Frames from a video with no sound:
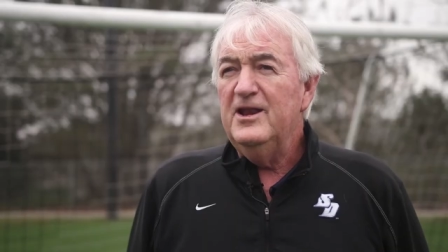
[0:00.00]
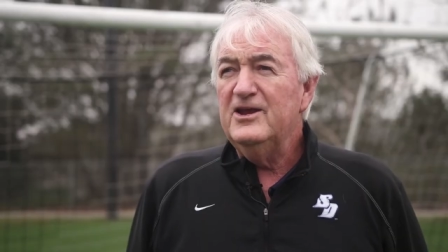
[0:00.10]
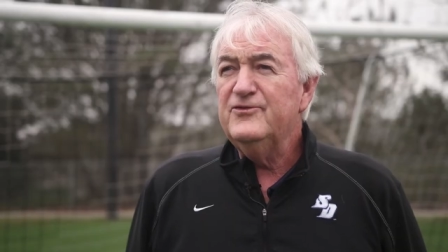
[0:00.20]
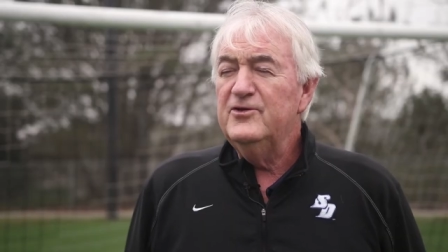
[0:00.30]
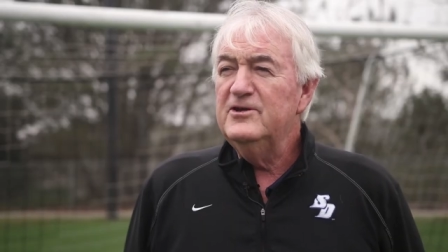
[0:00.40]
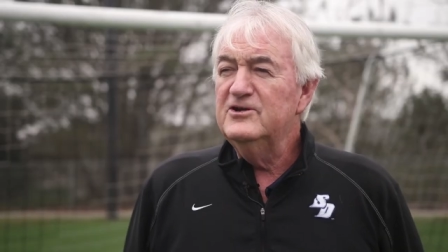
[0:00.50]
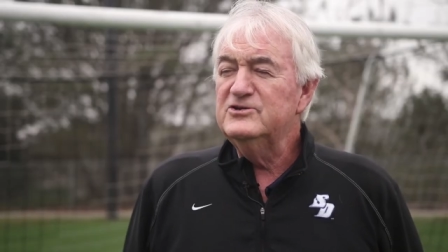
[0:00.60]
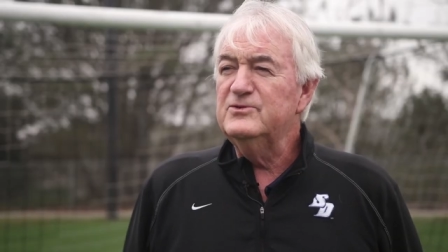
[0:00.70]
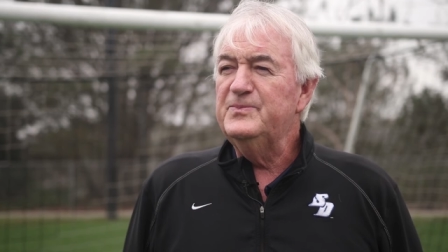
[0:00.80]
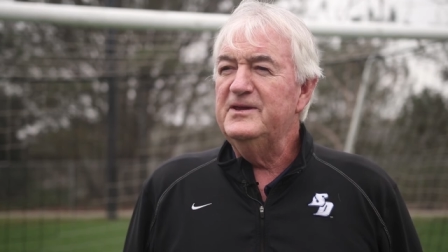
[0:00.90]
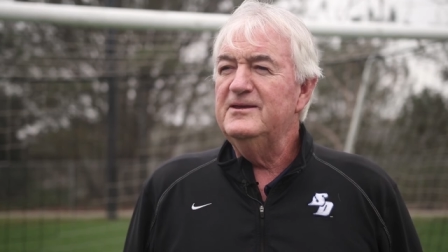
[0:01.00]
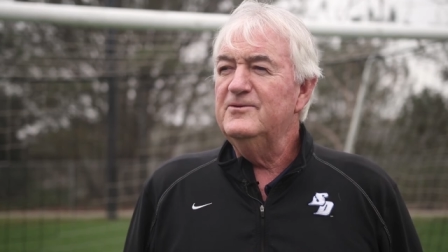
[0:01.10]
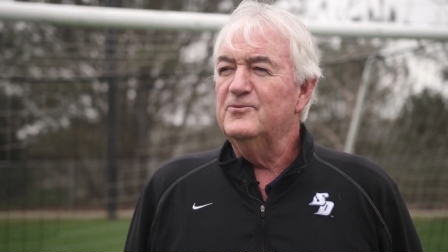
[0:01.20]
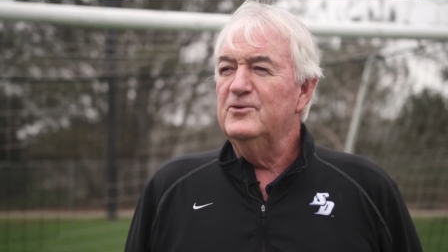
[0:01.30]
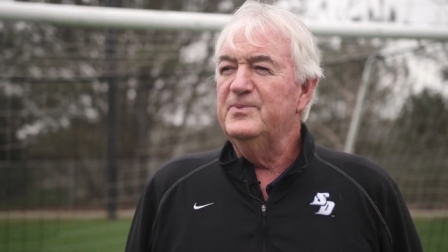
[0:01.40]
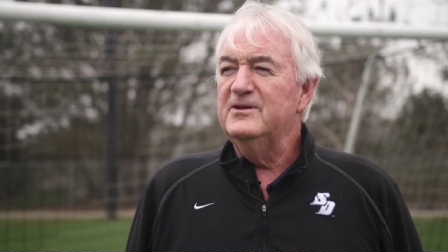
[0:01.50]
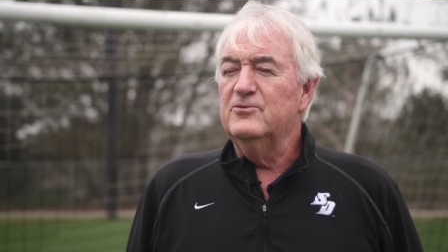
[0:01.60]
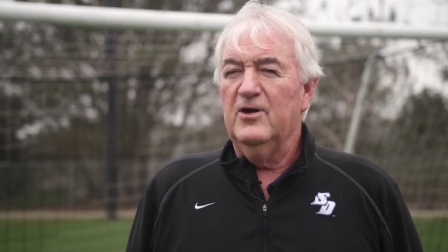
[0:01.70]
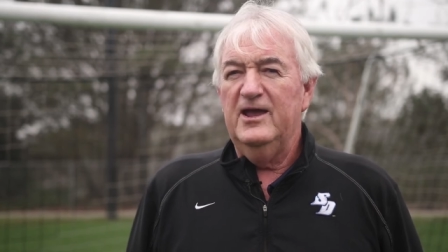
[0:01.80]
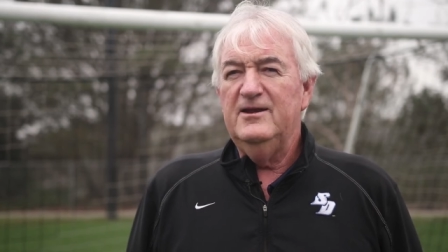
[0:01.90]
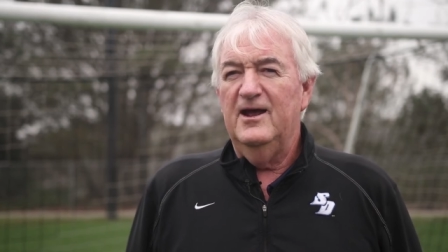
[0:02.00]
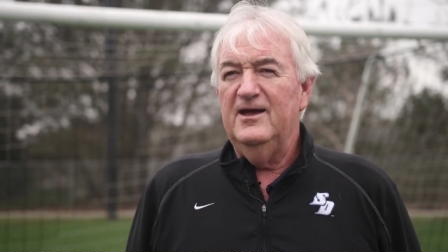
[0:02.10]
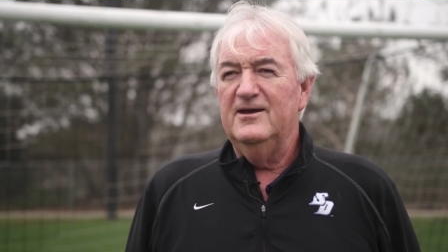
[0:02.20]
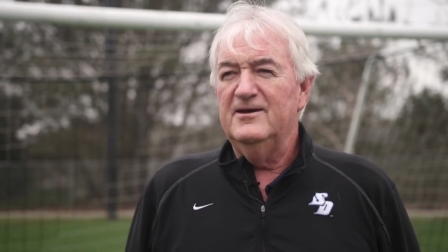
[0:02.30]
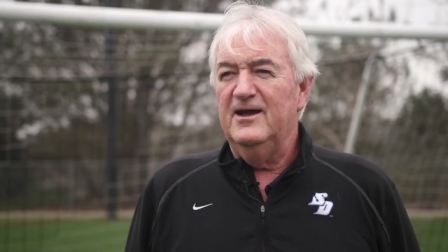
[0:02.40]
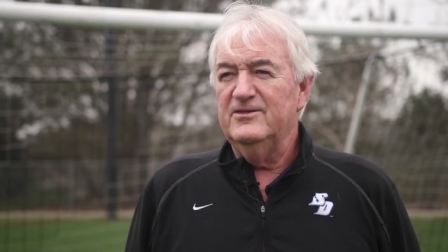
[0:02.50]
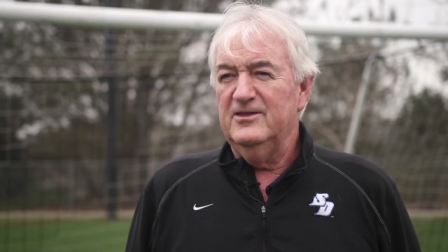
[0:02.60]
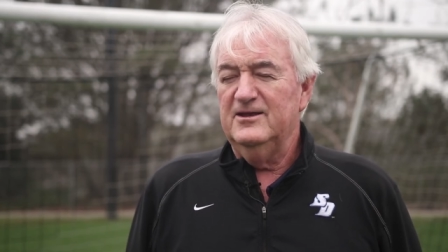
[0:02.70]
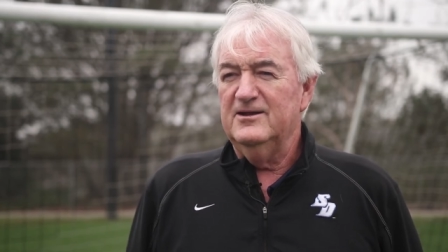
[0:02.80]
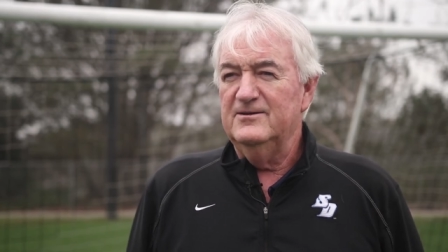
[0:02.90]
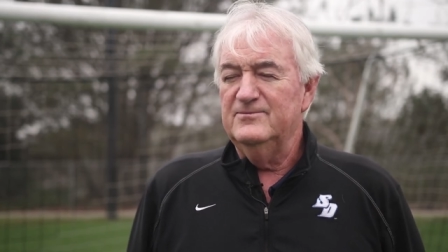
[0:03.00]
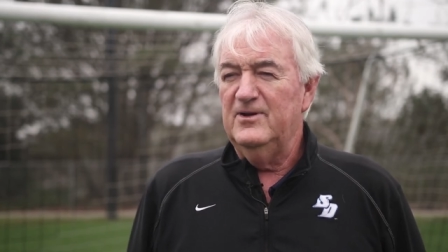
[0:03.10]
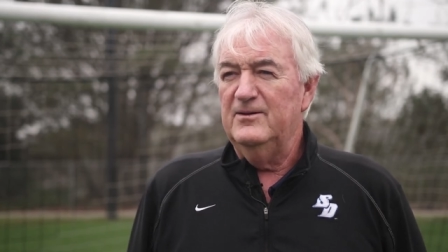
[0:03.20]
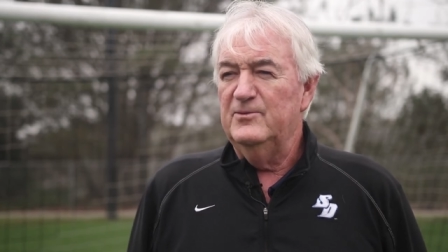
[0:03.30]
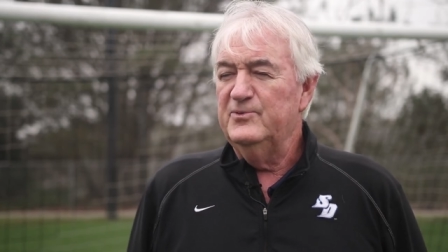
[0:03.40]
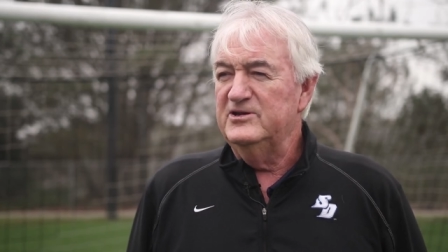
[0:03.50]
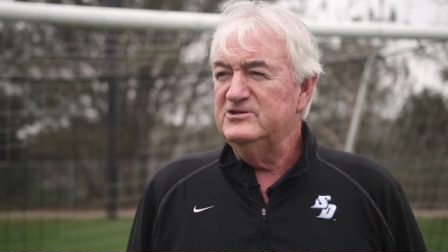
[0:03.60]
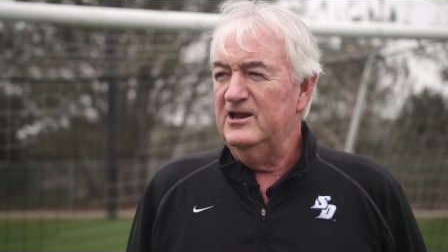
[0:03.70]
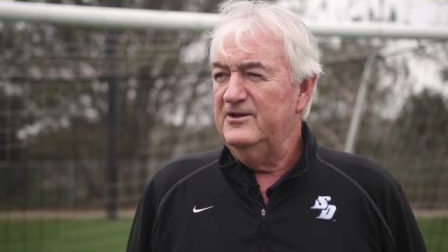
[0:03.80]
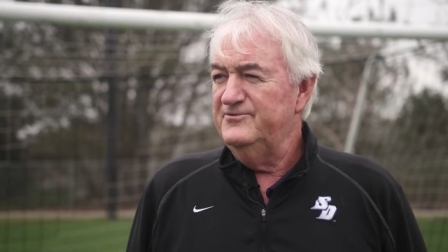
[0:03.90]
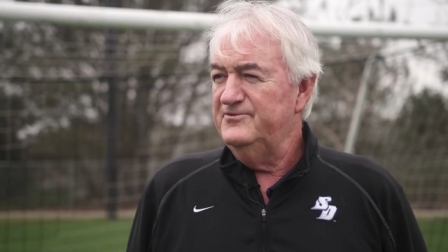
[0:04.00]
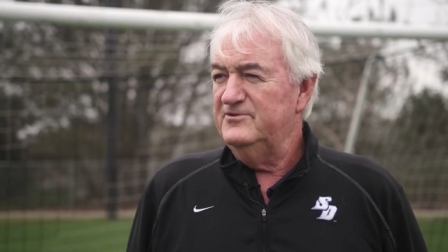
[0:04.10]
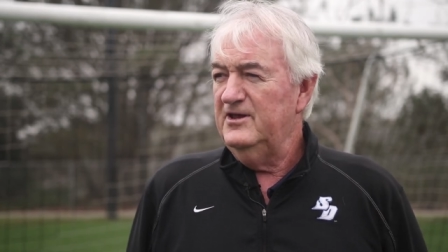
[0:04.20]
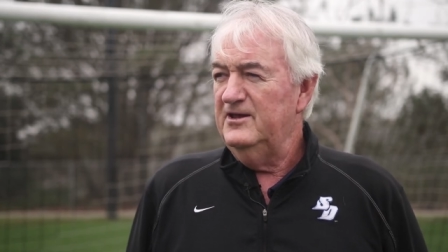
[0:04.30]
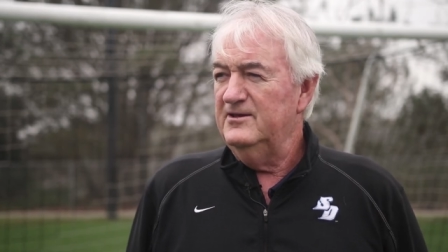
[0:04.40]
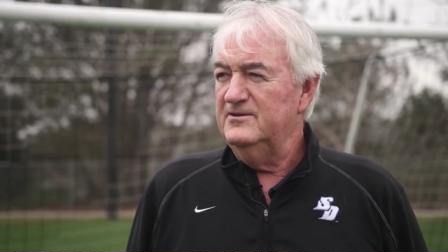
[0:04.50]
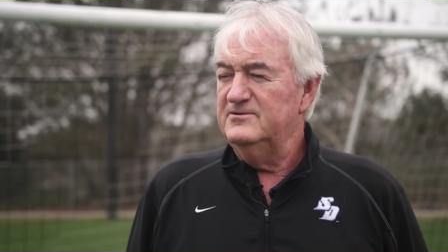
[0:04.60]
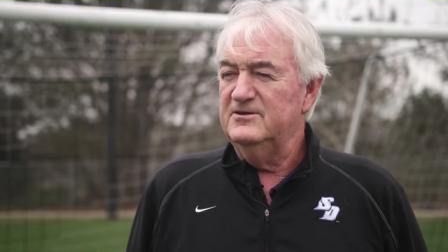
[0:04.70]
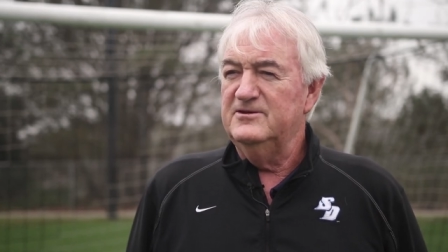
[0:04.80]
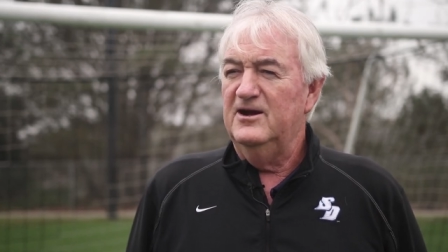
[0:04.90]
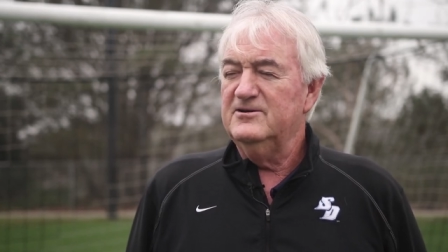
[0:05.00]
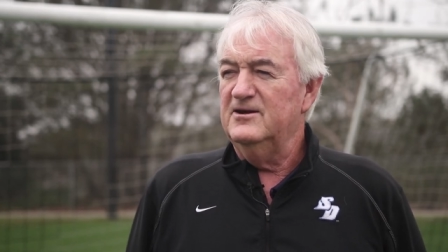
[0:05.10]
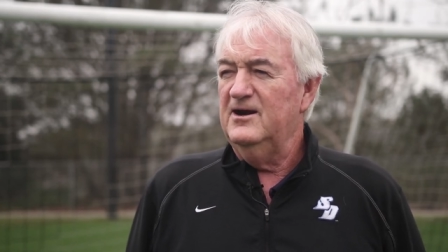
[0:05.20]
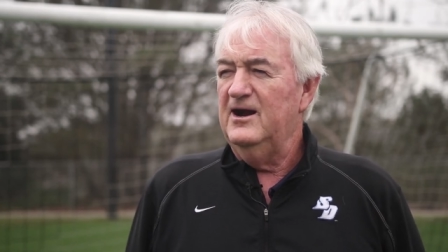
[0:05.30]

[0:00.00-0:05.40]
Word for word: next few years will be great. I think I'm appreciative to Dr.